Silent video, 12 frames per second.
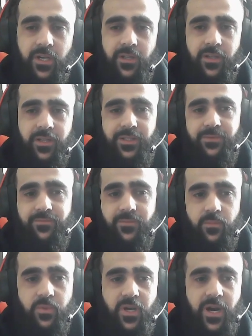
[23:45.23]
like
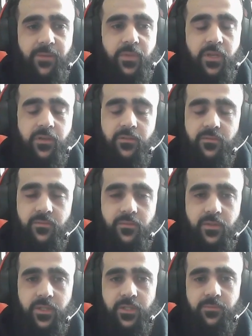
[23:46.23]
common
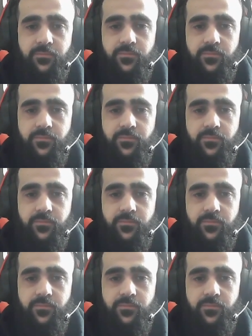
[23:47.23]
uh,